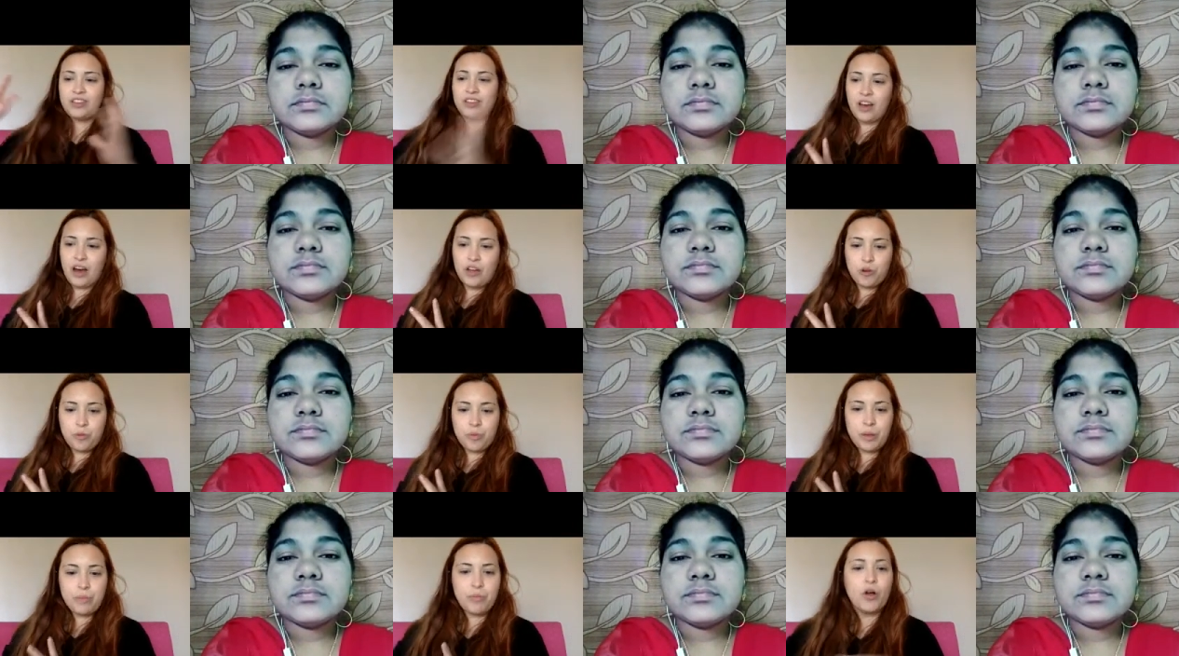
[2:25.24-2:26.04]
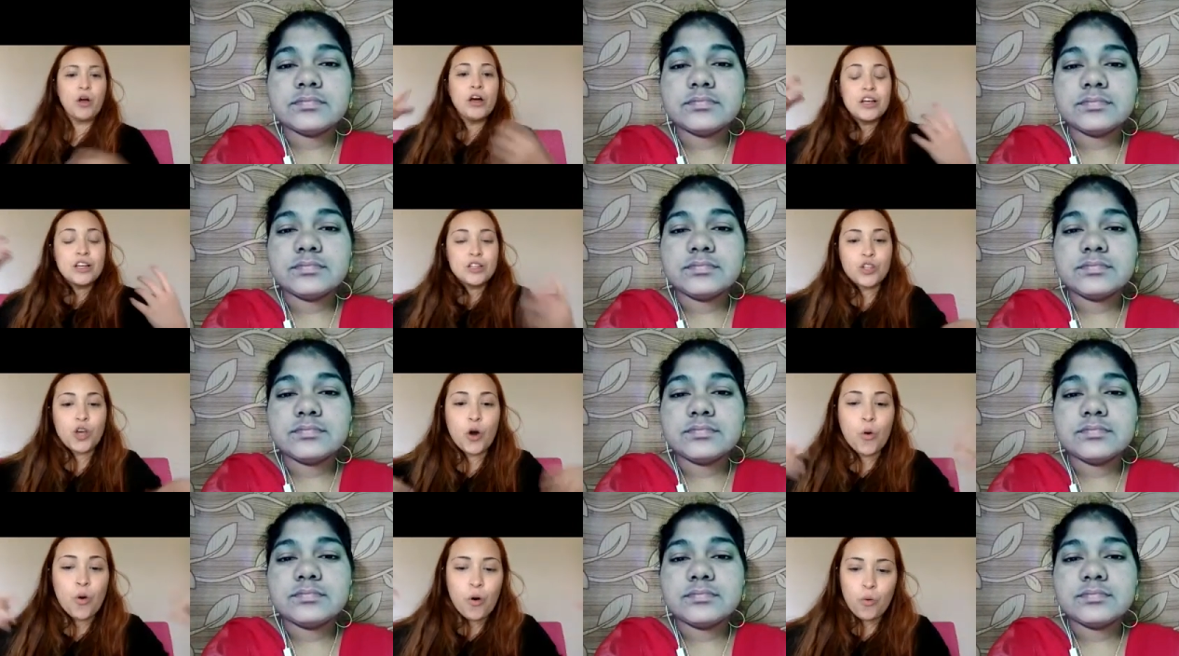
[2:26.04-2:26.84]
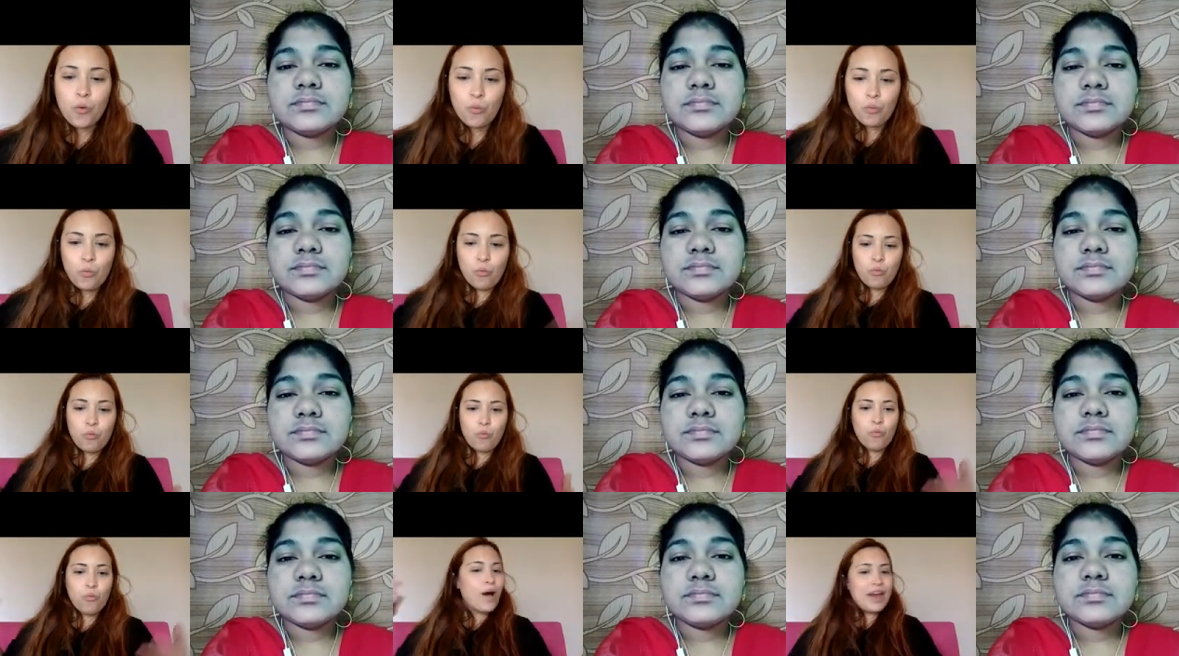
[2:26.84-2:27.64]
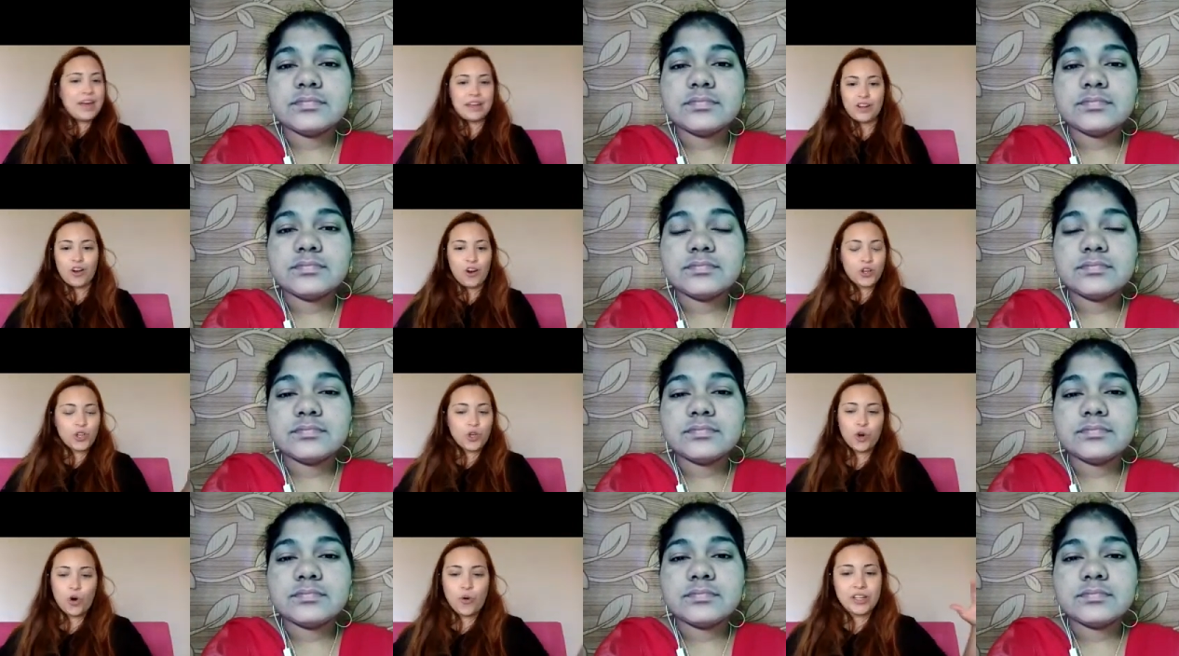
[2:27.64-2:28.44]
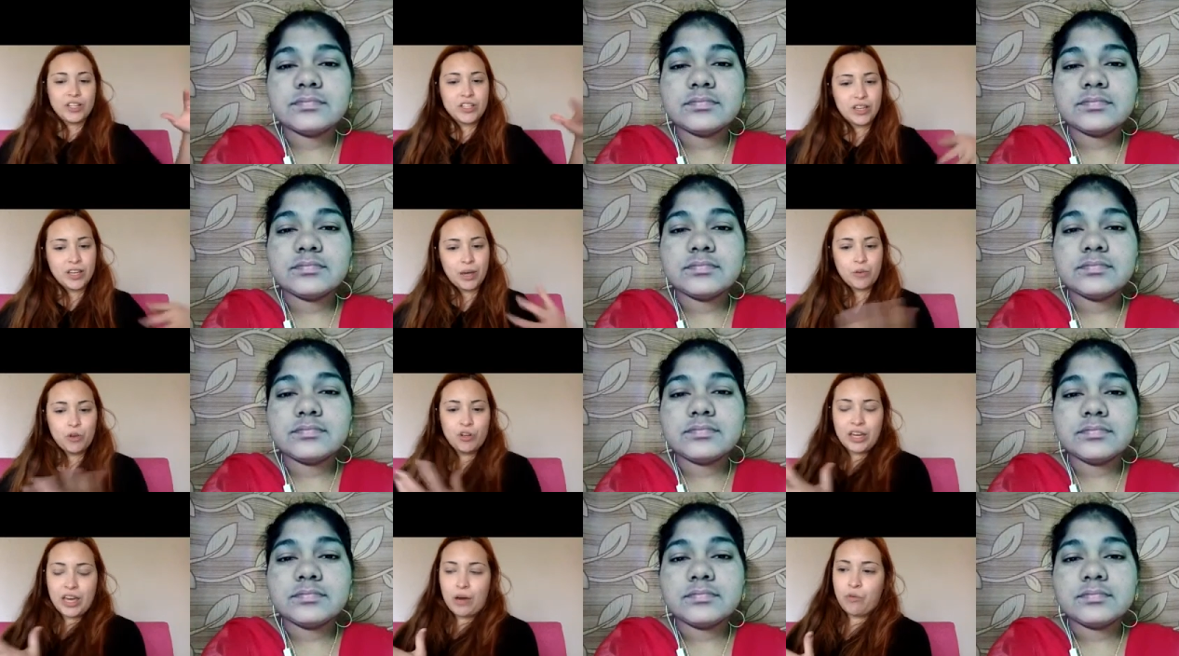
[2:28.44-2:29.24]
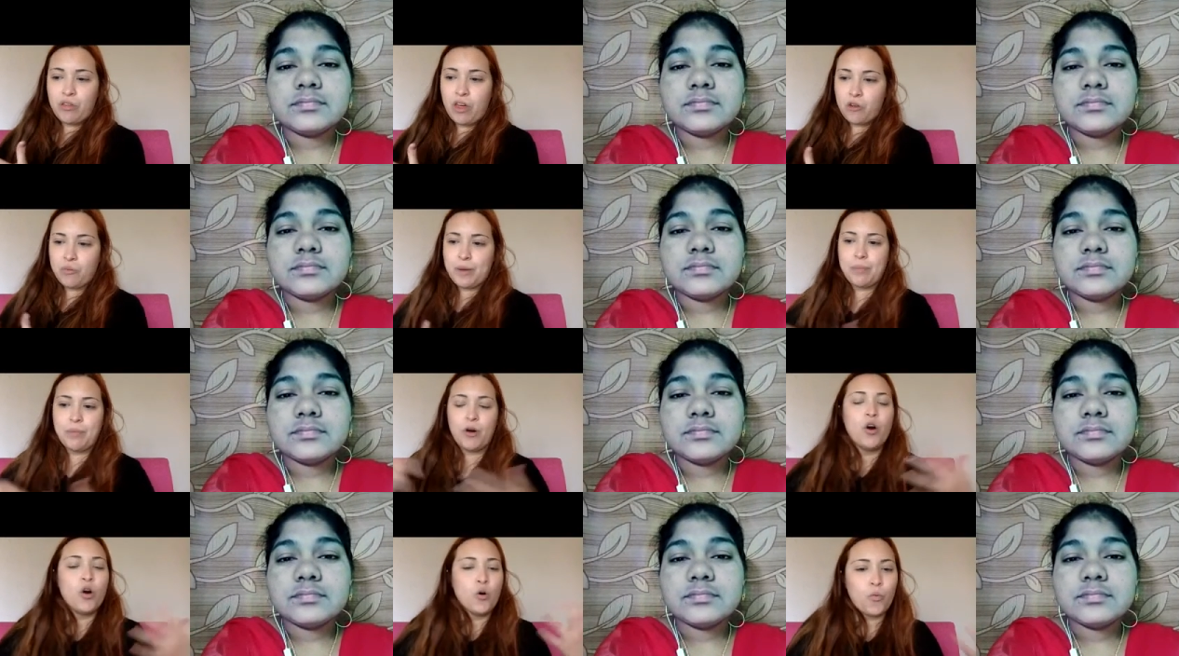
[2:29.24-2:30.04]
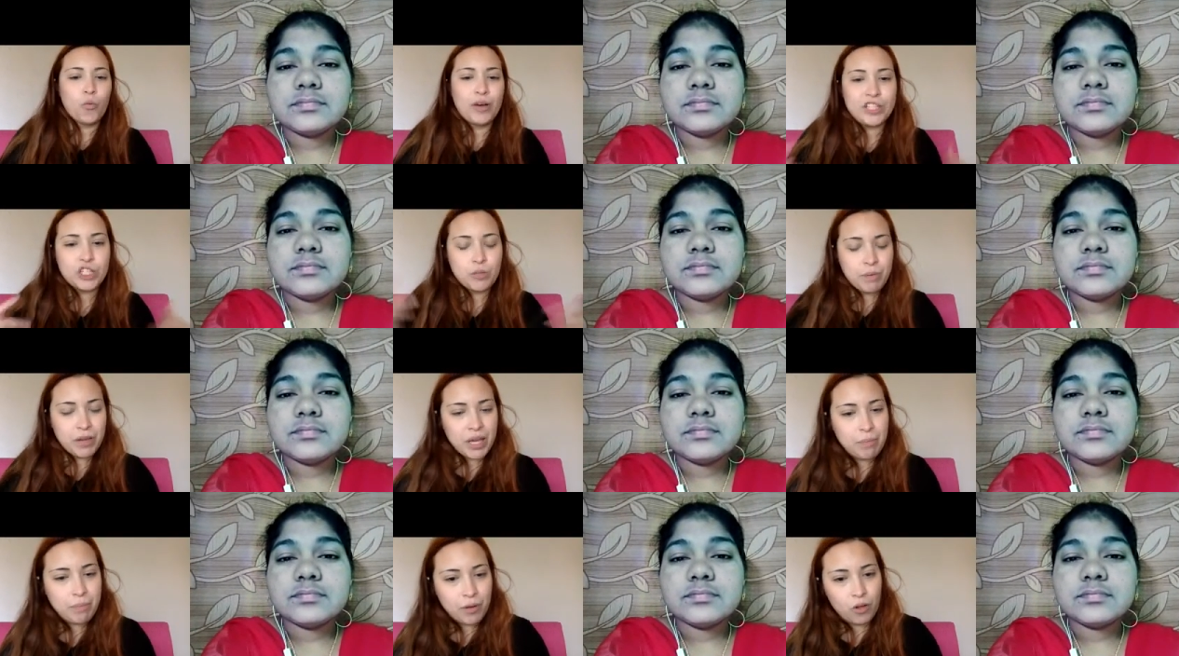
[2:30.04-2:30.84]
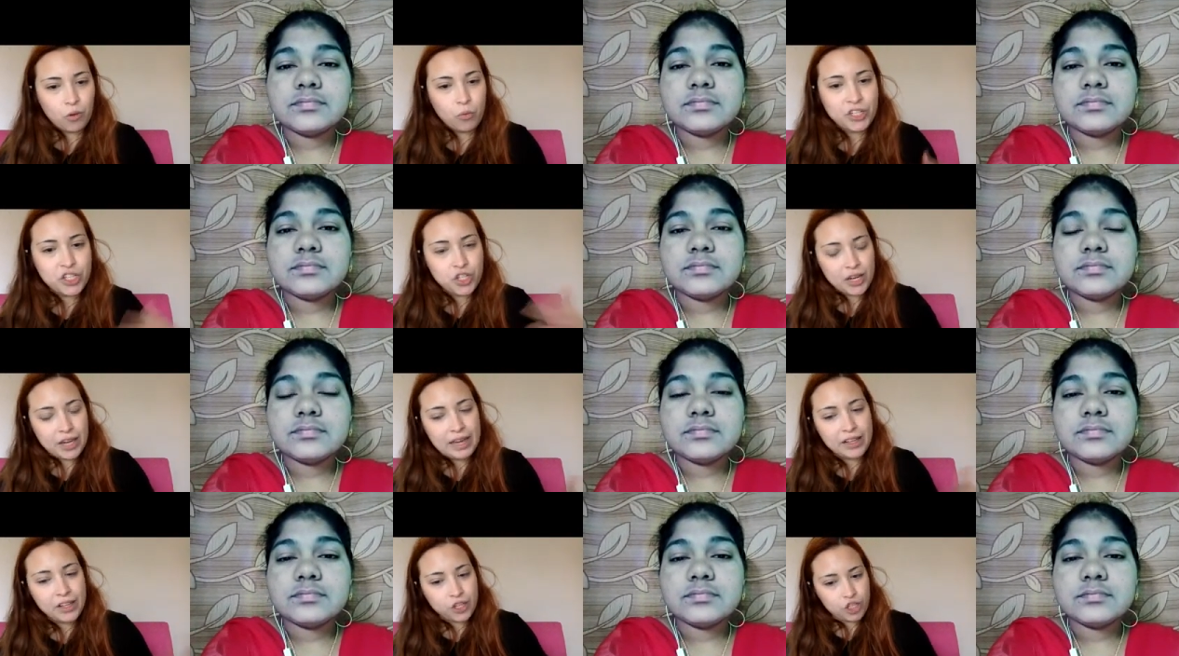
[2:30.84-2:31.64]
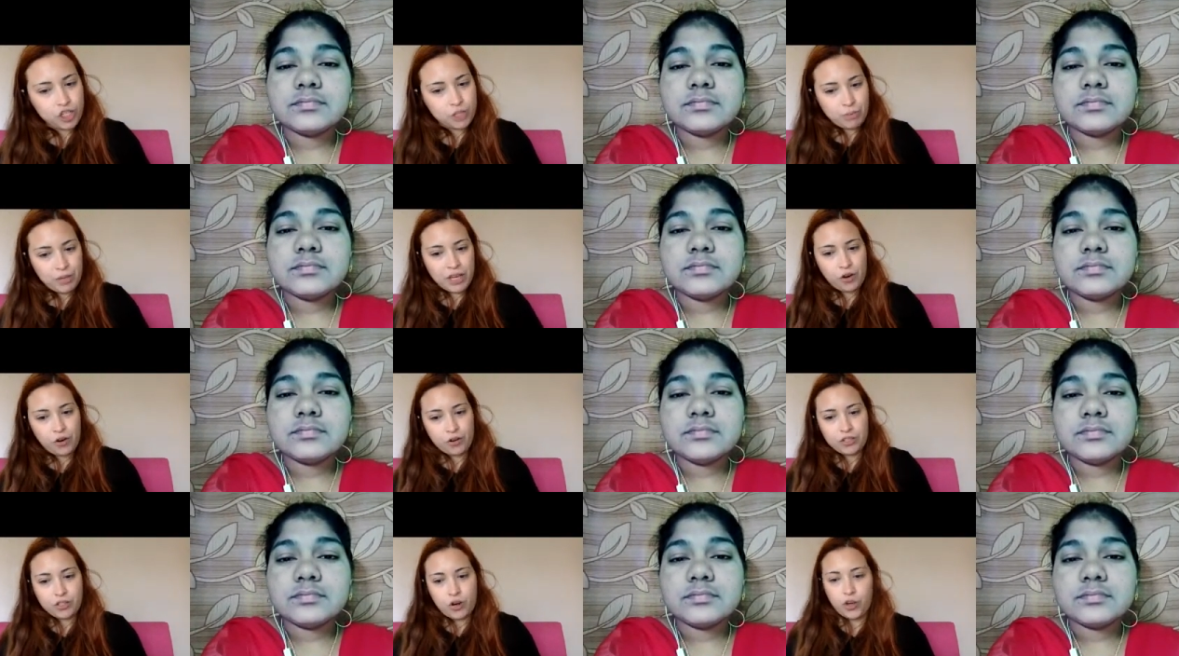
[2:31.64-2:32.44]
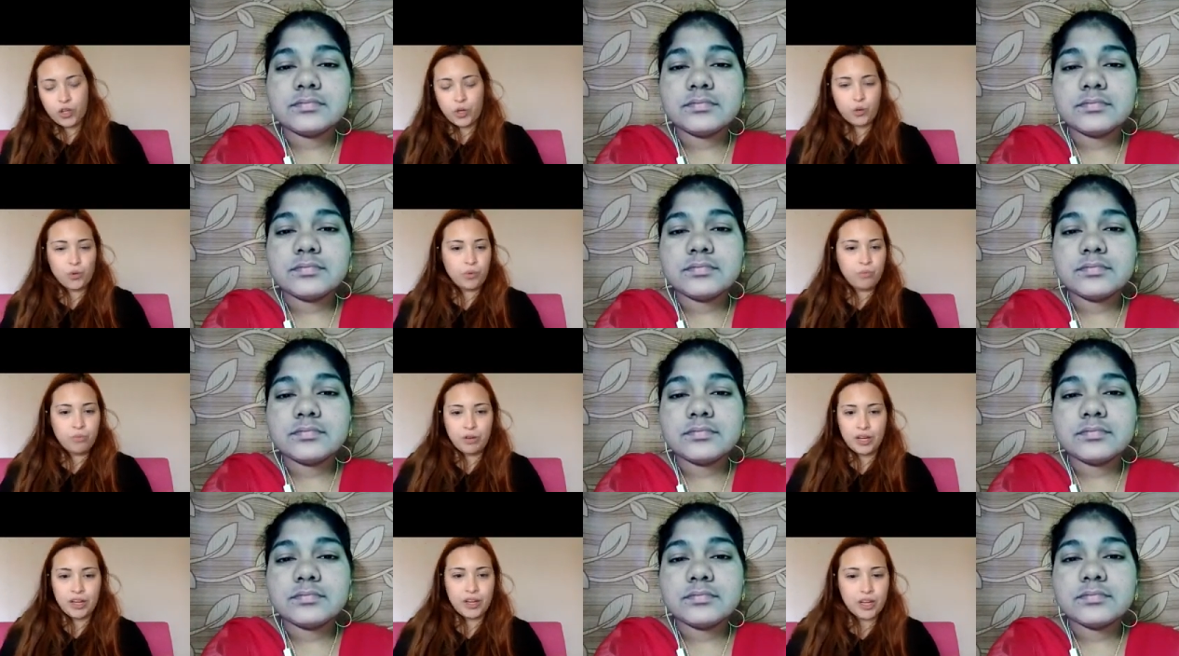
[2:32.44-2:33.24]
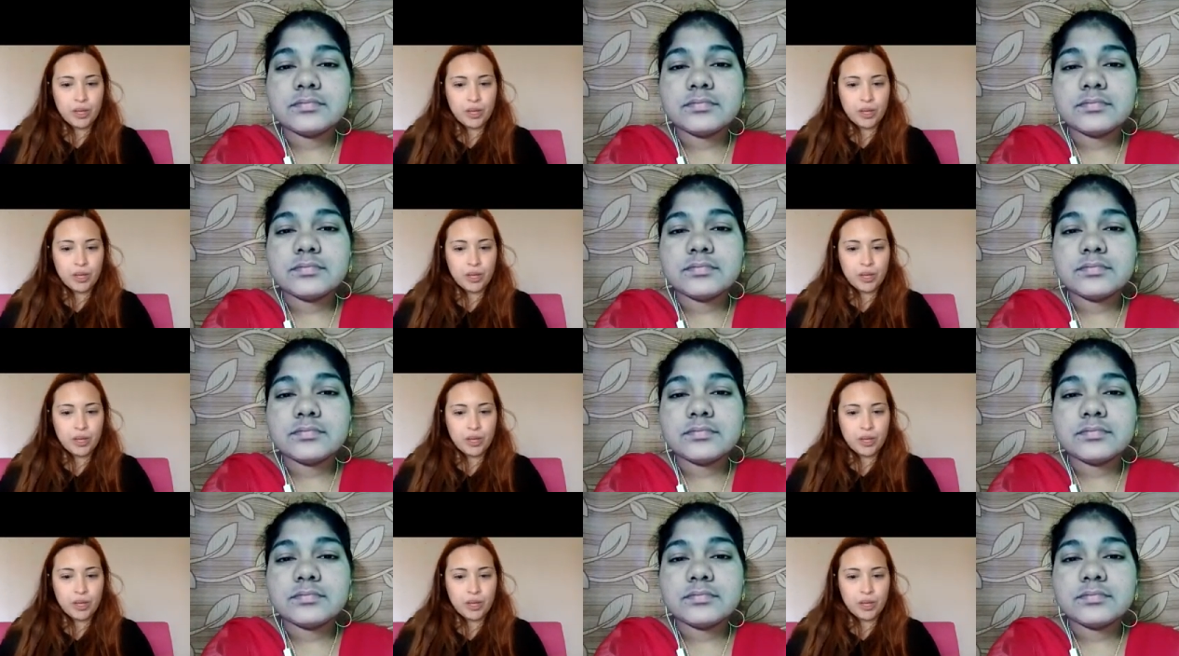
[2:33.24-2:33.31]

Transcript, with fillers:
Speaker 1: other people. So when are you going to communicate with other people? Which people, which English speakers are you going to